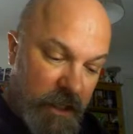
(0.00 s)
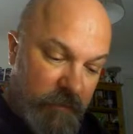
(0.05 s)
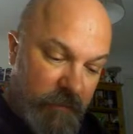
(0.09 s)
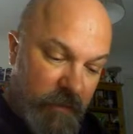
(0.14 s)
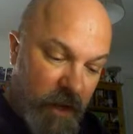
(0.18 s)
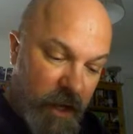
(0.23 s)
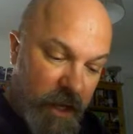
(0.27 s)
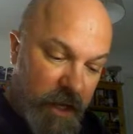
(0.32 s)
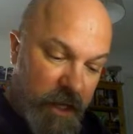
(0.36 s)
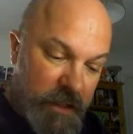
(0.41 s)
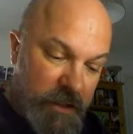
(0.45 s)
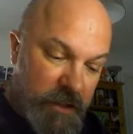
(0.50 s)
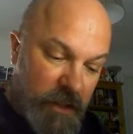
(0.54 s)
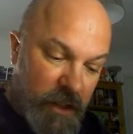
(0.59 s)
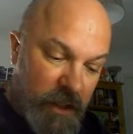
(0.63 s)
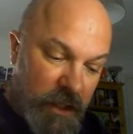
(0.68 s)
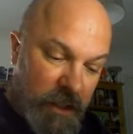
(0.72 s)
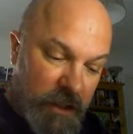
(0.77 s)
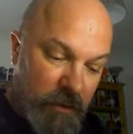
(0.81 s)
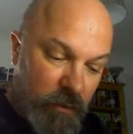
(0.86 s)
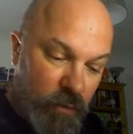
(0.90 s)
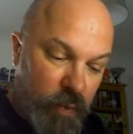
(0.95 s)
like it's kind
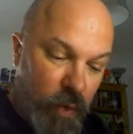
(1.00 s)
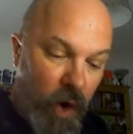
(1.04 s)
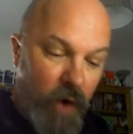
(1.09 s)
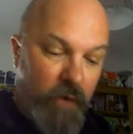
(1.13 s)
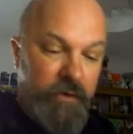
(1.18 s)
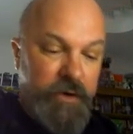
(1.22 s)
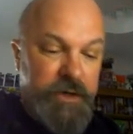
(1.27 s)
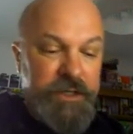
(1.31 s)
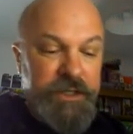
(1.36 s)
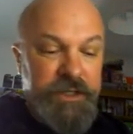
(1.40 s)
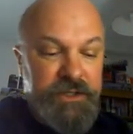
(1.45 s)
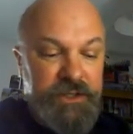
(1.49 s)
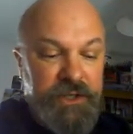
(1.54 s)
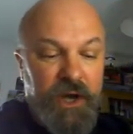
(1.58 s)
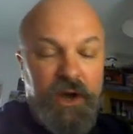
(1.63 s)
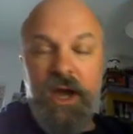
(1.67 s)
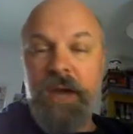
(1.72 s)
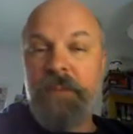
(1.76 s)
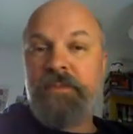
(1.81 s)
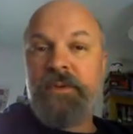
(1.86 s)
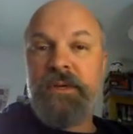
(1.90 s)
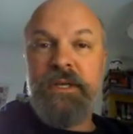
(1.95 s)
of like a Warren
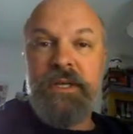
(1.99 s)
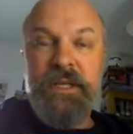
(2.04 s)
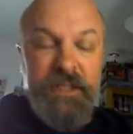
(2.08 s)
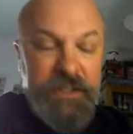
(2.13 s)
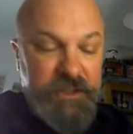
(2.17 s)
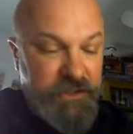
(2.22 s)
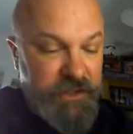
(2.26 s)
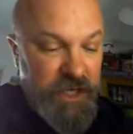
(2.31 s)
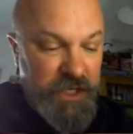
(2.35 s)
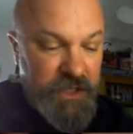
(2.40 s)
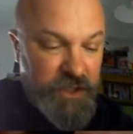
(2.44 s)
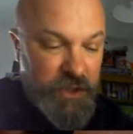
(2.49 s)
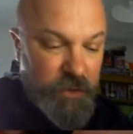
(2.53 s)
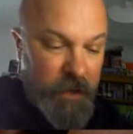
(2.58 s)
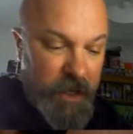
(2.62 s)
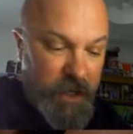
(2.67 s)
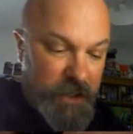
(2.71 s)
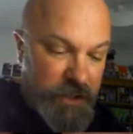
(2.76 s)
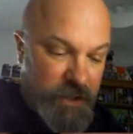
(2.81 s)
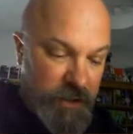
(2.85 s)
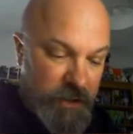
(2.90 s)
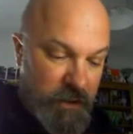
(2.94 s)
type
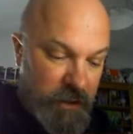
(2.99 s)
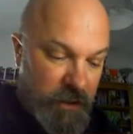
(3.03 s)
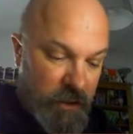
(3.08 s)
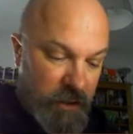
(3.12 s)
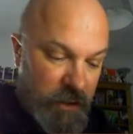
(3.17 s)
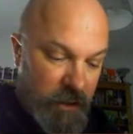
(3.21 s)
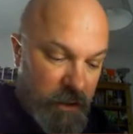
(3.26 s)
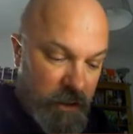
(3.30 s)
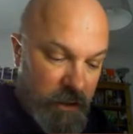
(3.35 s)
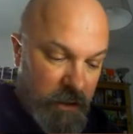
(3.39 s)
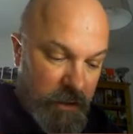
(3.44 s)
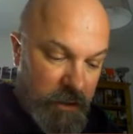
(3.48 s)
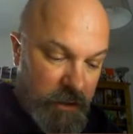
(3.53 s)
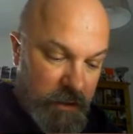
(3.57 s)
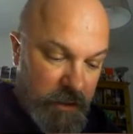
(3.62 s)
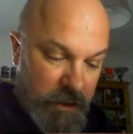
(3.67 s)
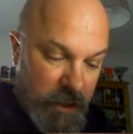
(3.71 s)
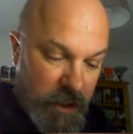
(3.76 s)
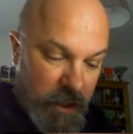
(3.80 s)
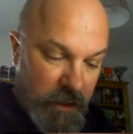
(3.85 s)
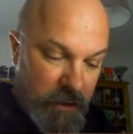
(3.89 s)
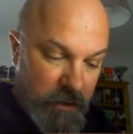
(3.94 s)
situation.
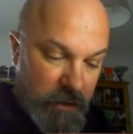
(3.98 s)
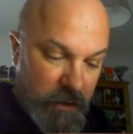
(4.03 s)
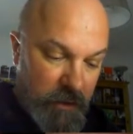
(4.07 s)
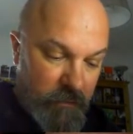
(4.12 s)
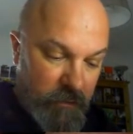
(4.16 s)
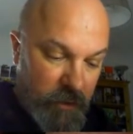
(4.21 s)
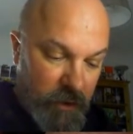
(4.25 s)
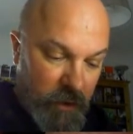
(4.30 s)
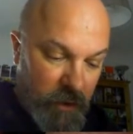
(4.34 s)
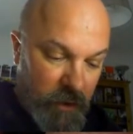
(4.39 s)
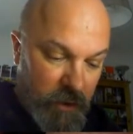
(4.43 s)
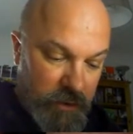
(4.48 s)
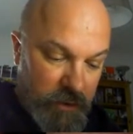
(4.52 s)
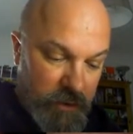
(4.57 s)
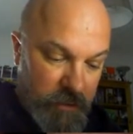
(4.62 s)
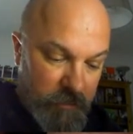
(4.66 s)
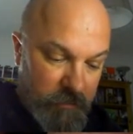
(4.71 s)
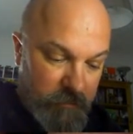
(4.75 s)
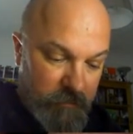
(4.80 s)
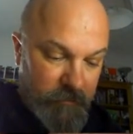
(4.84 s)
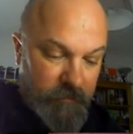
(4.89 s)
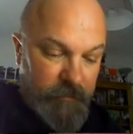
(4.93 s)
So you've got
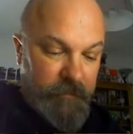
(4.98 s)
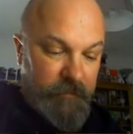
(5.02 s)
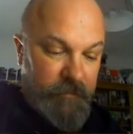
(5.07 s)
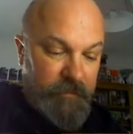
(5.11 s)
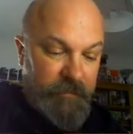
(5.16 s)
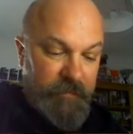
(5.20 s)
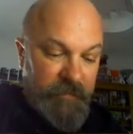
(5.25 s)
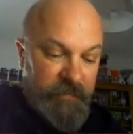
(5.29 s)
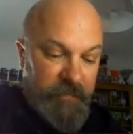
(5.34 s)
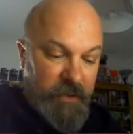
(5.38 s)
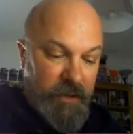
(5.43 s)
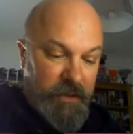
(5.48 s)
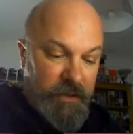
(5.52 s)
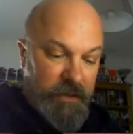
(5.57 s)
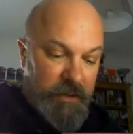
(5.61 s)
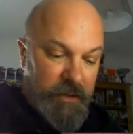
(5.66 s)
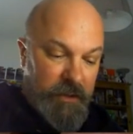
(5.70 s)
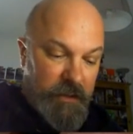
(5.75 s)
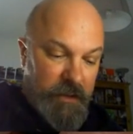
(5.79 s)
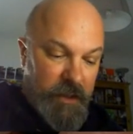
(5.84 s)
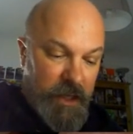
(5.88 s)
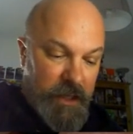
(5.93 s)

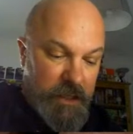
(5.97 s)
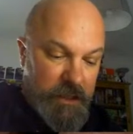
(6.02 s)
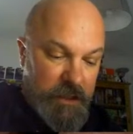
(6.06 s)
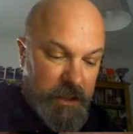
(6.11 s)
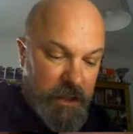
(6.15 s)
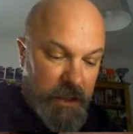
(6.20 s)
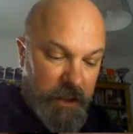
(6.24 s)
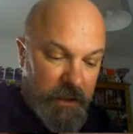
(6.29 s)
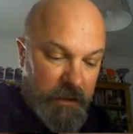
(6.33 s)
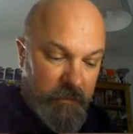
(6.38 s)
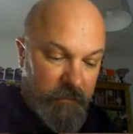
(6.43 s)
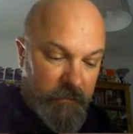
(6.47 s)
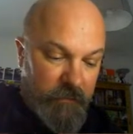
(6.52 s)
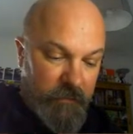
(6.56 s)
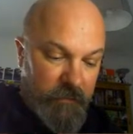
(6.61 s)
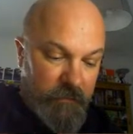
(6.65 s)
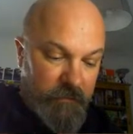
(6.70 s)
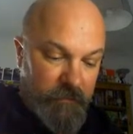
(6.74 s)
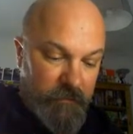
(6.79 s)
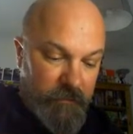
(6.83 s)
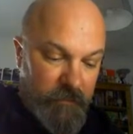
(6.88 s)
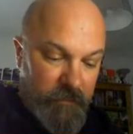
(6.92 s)
these kind of
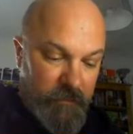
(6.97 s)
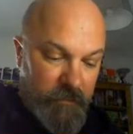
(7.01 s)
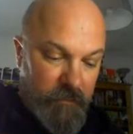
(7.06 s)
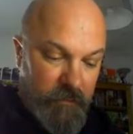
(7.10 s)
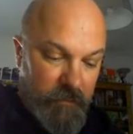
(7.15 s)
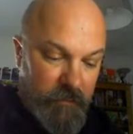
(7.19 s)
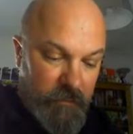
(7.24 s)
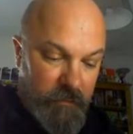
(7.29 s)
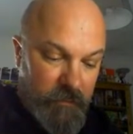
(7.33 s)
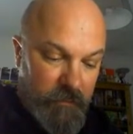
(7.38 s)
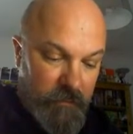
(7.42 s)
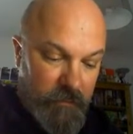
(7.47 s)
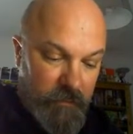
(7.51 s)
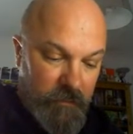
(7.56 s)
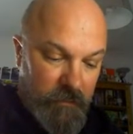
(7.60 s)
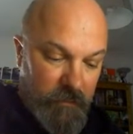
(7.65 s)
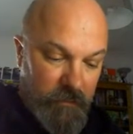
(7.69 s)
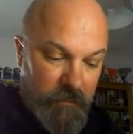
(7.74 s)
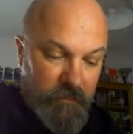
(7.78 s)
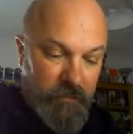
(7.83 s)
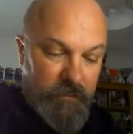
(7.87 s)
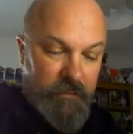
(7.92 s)

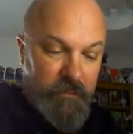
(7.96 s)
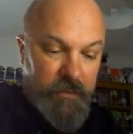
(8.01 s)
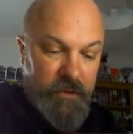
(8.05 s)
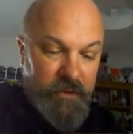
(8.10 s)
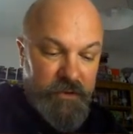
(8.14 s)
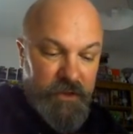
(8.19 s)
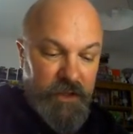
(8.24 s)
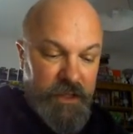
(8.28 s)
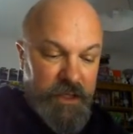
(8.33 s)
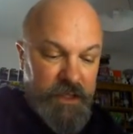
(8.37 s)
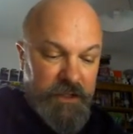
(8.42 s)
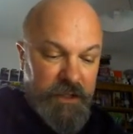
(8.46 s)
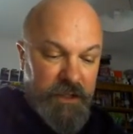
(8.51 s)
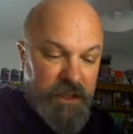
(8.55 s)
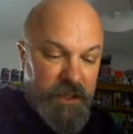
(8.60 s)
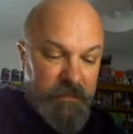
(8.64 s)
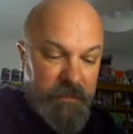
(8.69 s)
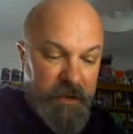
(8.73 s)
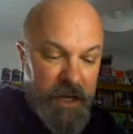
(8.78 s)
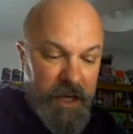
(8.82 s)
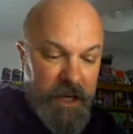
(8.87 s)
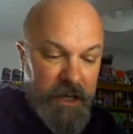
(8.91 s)
so these are going to
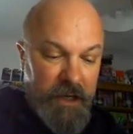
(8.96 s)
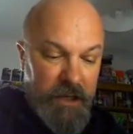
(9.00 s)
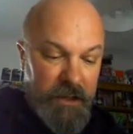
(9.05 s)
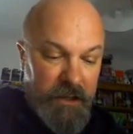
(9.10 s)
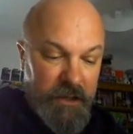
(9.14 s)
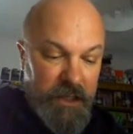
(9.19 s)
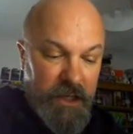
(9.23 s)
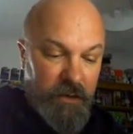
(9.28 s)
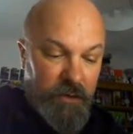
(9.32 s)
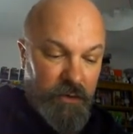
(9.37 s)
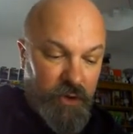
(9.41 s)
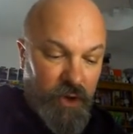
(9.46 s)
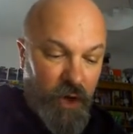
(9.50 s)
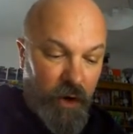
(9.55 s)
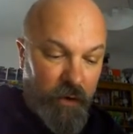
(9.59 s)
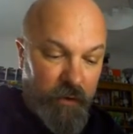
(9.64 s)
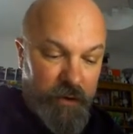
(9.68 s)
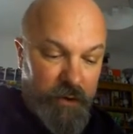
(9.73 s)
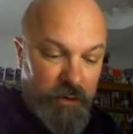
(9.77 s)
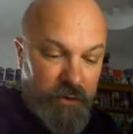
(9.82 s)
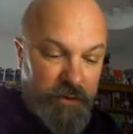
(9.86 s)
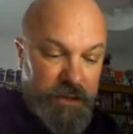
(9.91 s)
be little
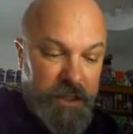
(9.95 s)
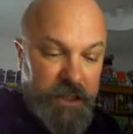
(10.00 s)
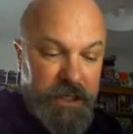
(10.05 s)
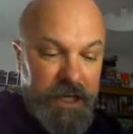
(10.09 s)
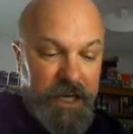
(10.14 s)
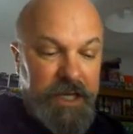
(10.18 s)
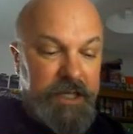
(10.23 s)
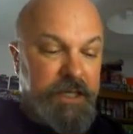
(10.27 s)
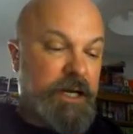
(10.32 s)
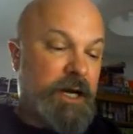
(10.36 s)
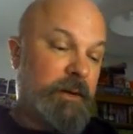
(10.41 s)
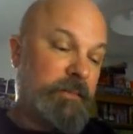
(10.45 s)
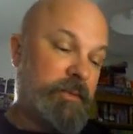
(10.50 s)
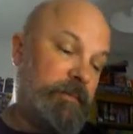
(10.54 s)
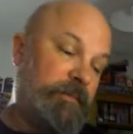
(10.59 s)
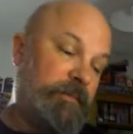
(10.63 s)
corridors that lead up.